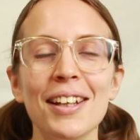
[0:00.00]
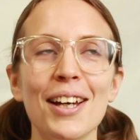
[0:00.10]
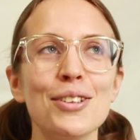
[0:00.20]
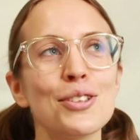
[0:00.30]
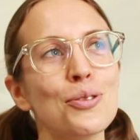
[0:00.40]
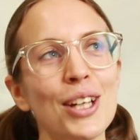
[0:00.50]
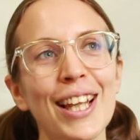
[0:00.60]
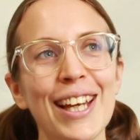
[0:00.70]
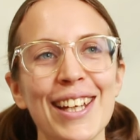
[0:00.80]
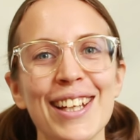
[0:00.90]
and just
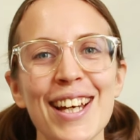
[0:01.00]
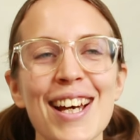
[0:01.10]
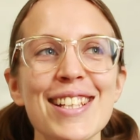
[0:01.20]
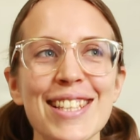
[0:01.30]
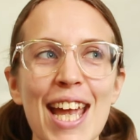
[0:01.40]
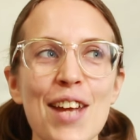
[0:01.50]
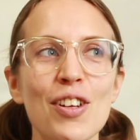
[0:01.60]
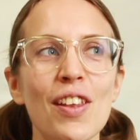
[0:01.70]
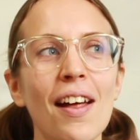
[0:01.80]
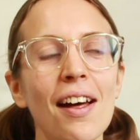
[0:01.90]
really
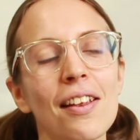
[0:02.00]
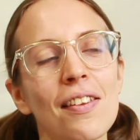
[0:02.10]
savour